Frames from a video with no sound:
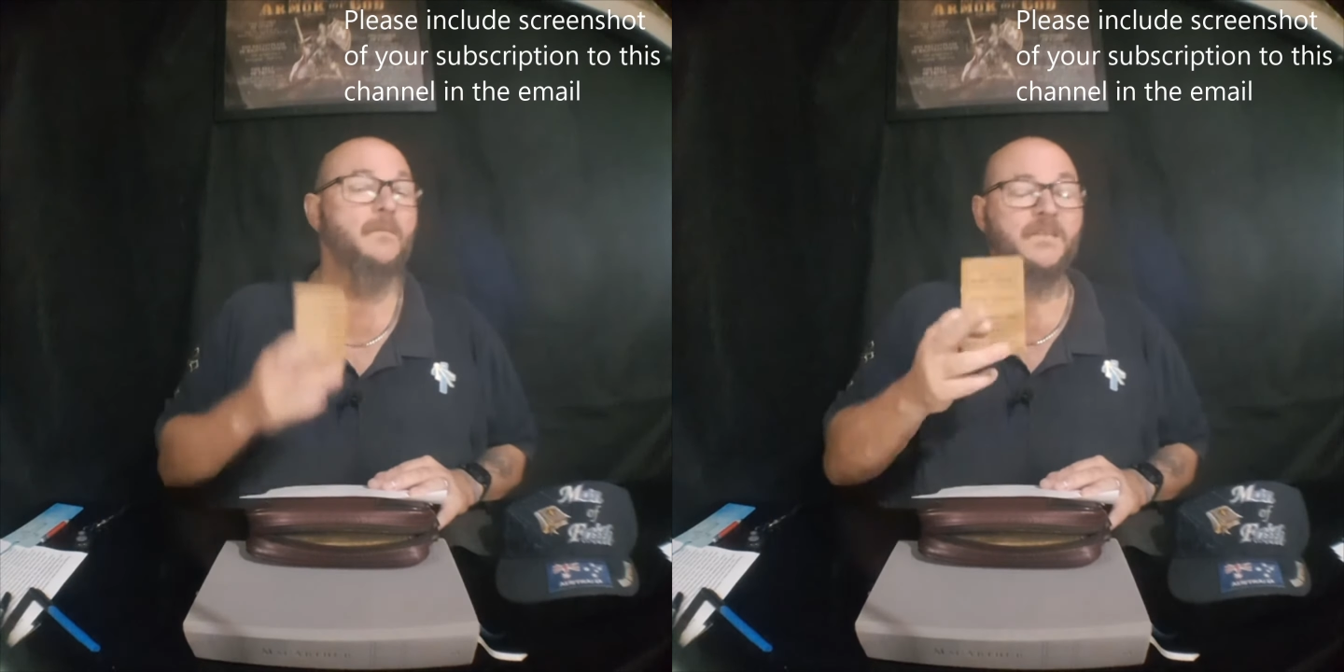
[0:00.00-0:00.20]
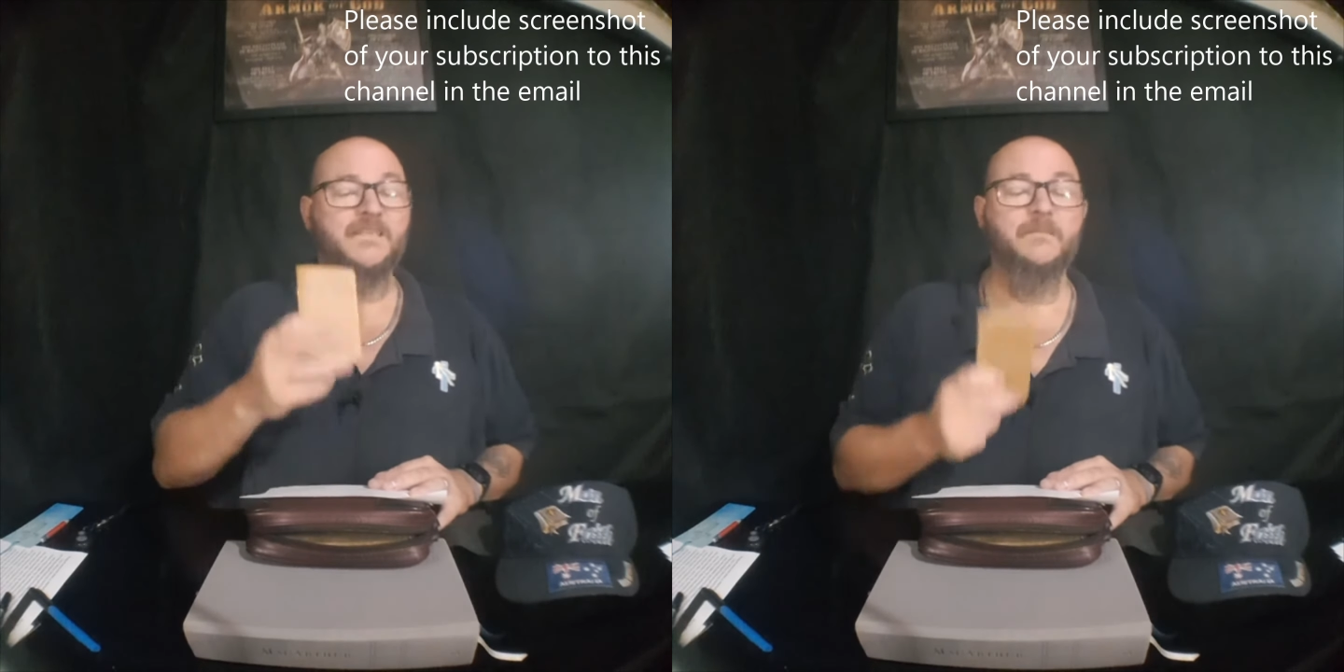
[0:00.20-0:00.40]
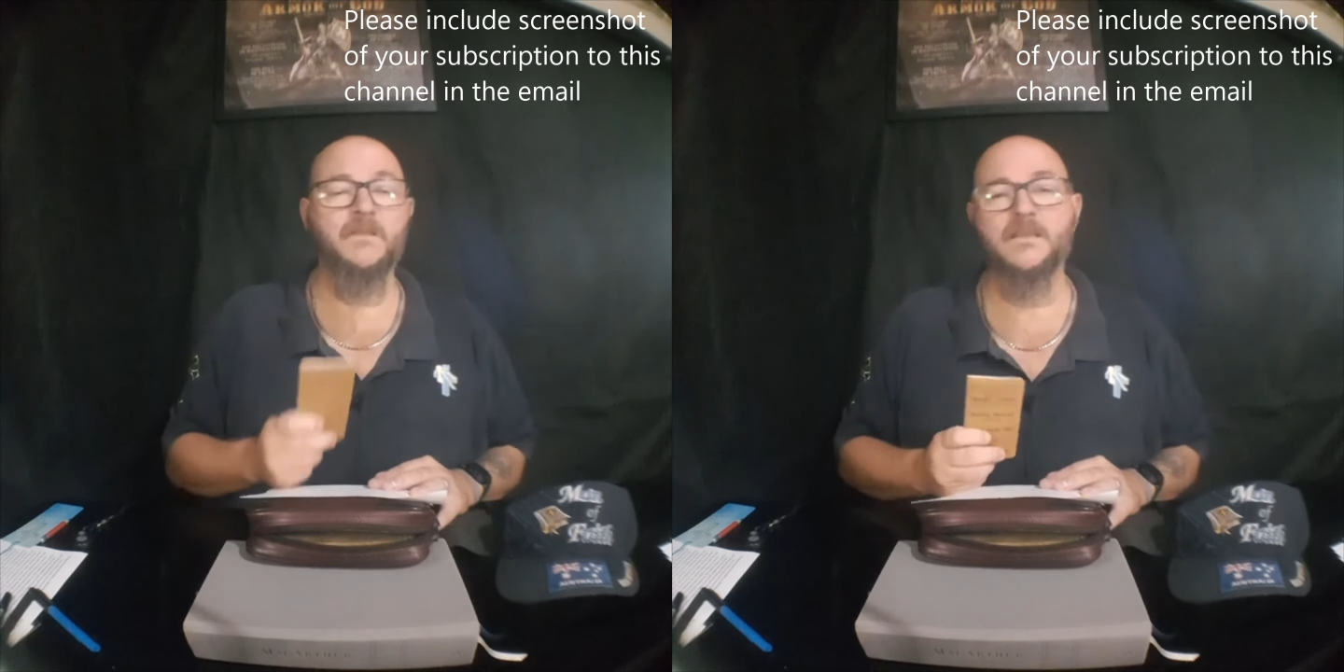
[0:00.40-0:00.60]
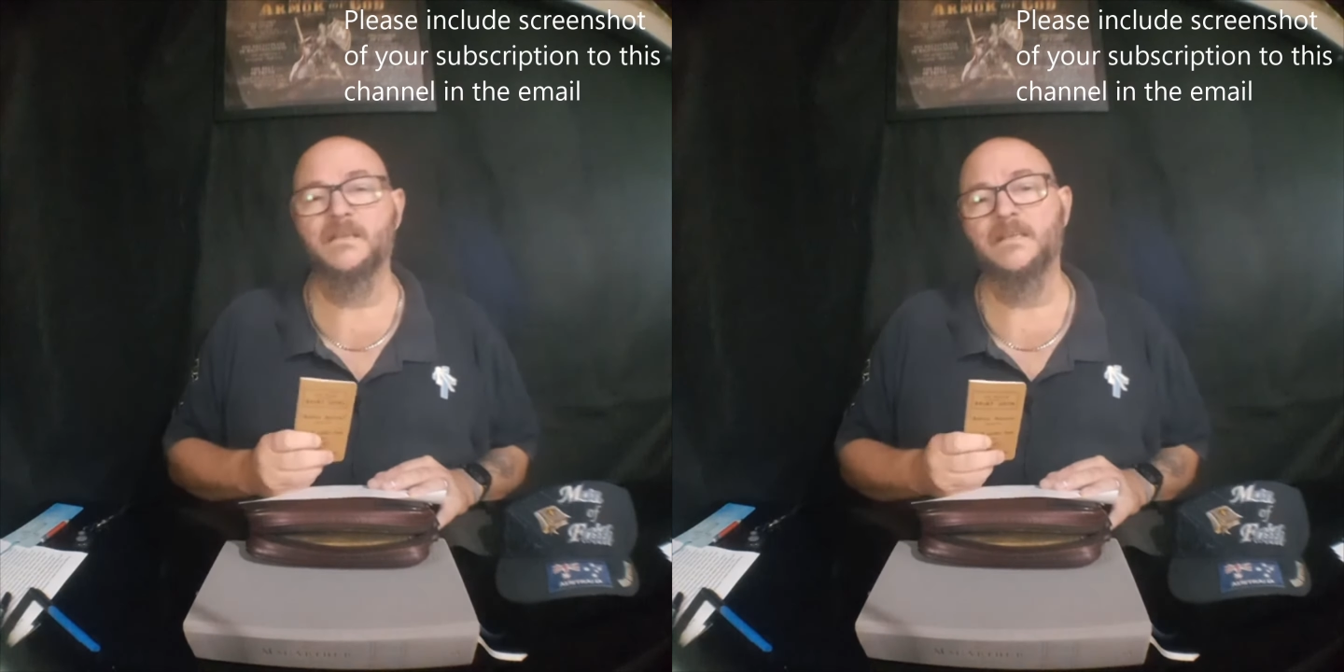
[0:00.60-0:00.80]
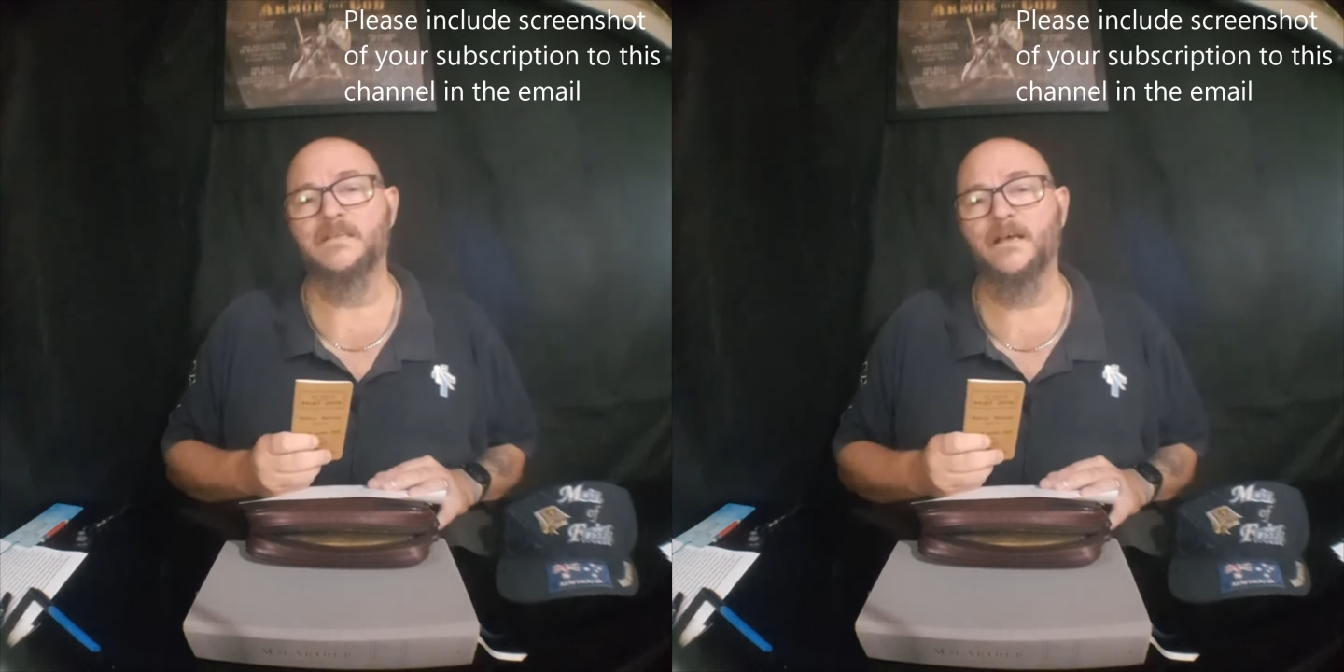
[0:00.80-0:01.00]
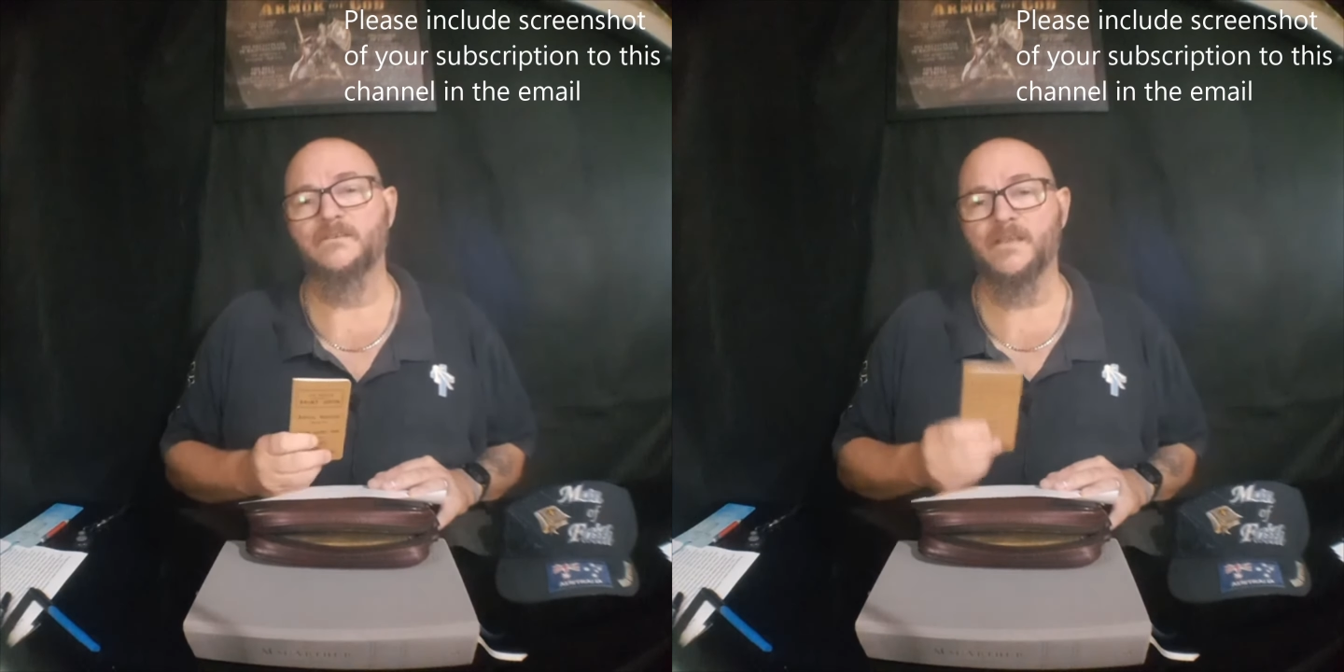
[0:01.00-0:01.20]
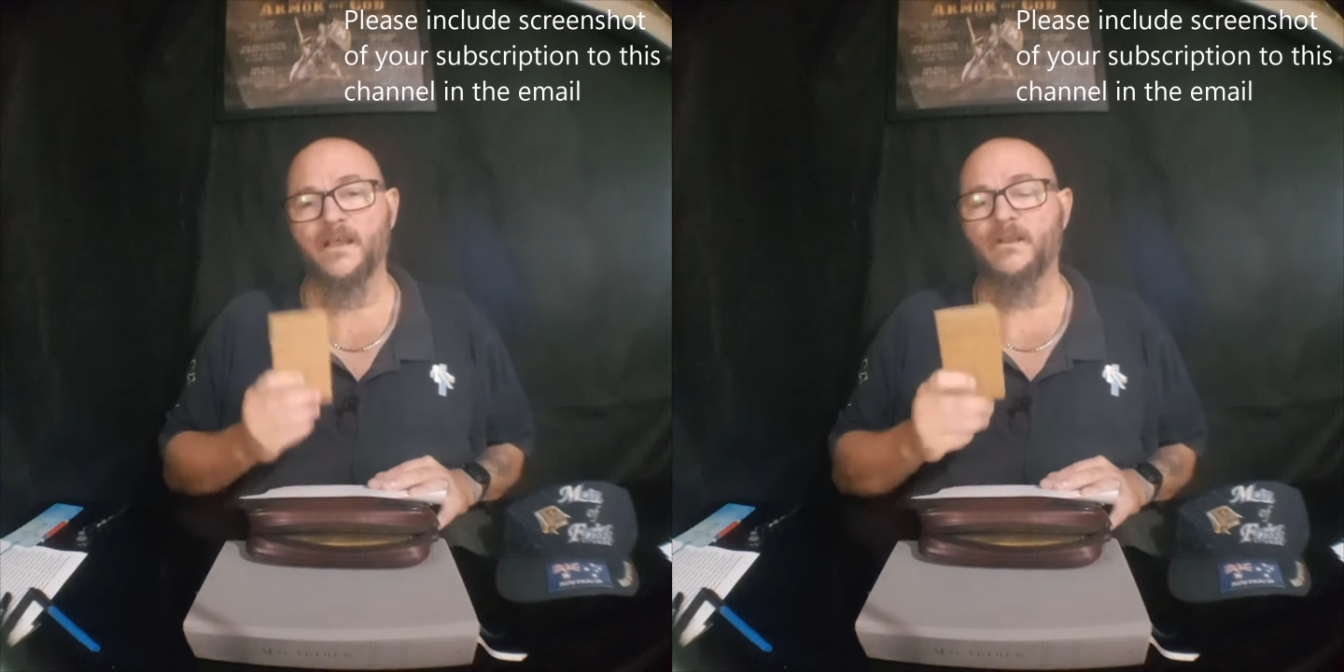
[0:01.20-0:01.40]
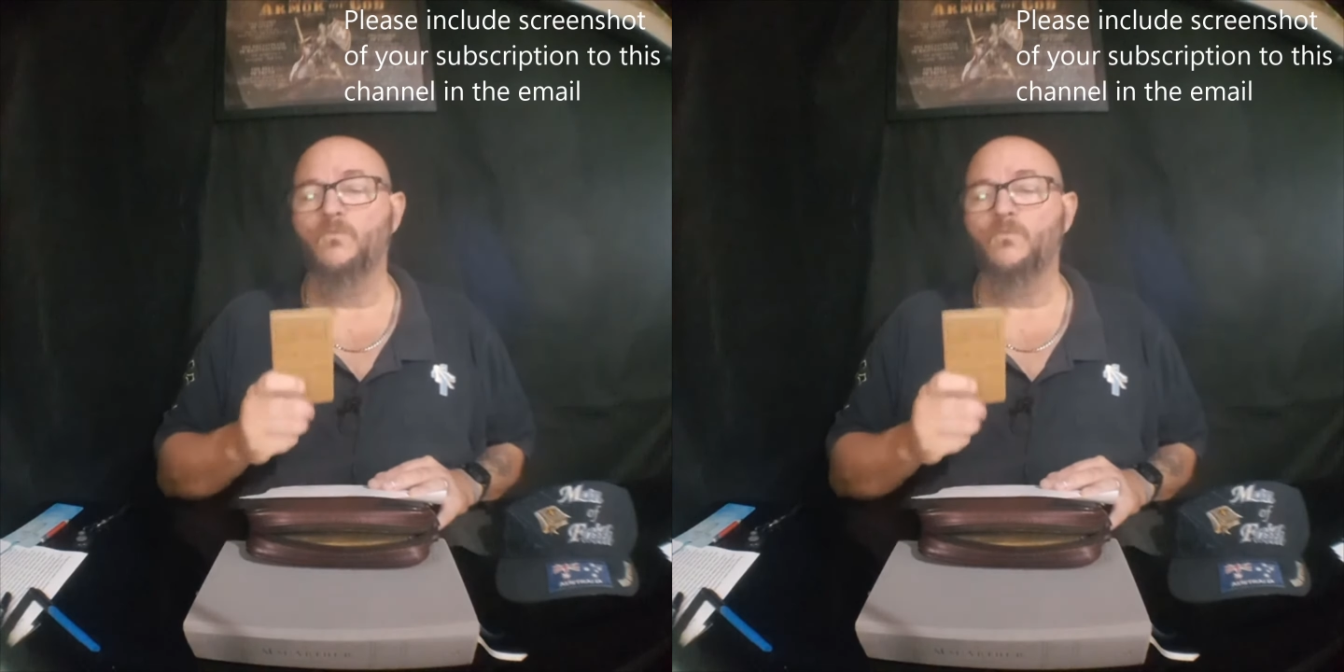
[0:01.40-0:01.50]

But send me your details and